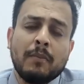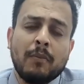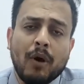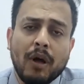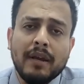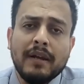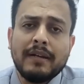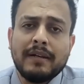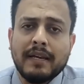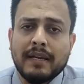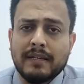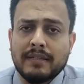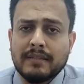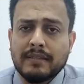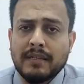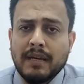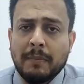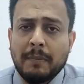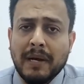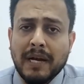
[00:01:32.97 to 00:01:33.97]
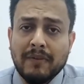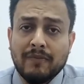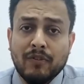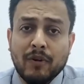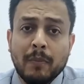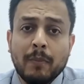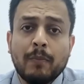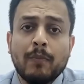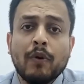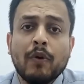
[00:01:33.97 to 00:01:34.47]
politics, apart
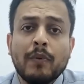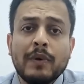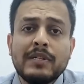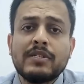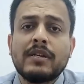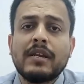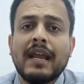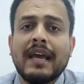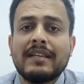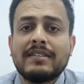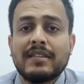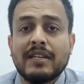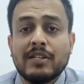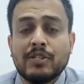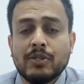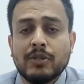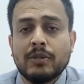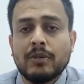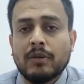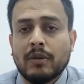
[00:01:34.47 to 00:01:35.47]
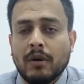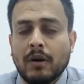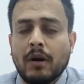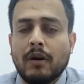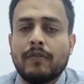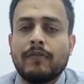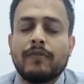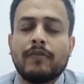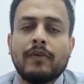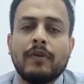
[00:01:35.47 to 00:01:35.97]
from provincialization
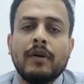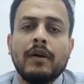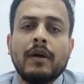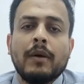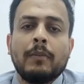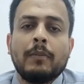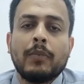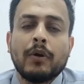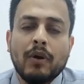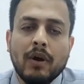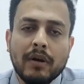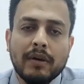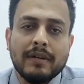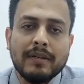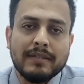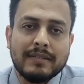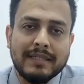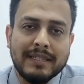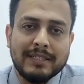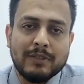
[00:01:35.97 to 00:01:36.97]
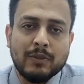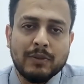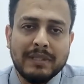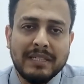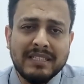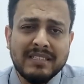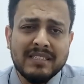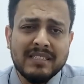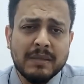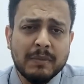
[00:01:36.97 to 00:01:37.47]
of bureaucracy. So
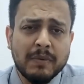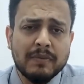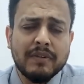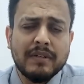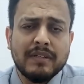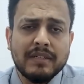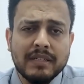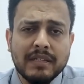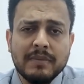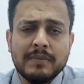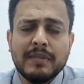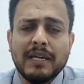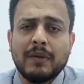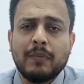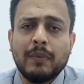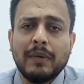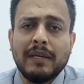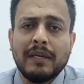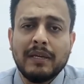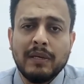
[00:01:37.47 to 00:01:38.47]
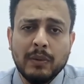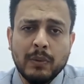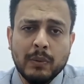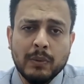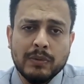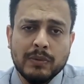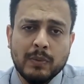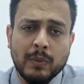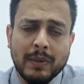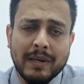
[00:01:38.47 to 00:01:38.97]
these are some of the terms that we
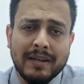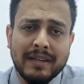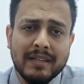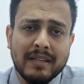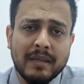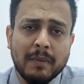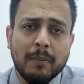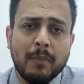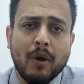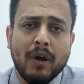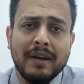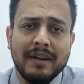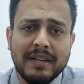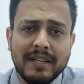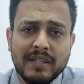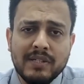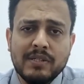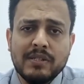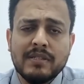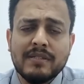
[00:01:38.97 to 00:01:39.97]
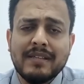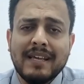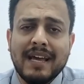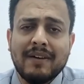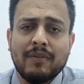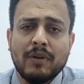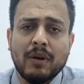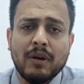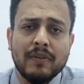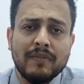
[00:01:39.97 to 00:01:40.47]
use, wherein the politicians
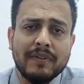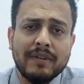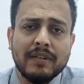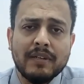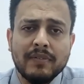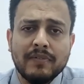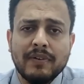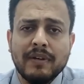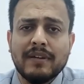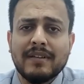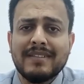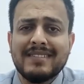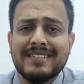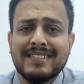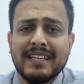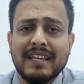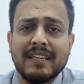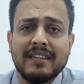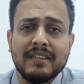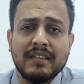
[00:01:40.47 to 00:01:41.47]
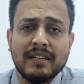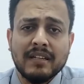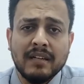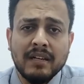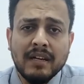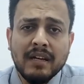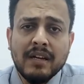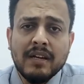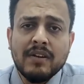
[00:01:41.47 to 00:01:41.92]
have a lot of interference in the